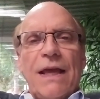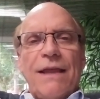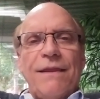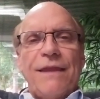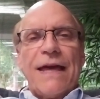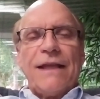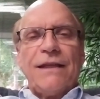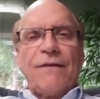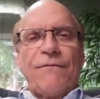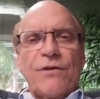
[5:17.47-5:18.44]
that
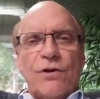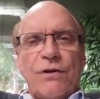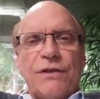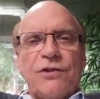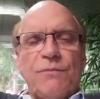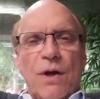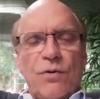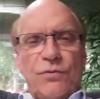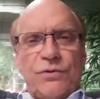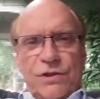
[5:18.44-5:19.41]
if they're
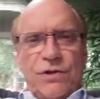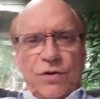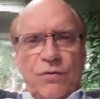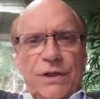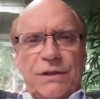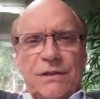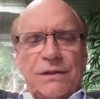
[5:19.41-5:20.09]
exposed to it,